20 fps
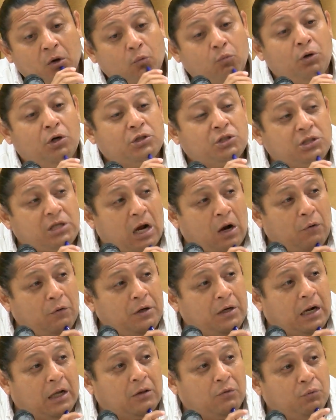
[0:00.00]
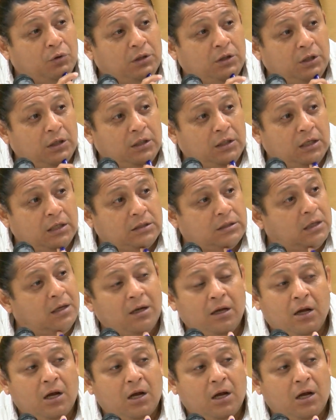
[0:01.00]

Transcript: we're sorry that we did this.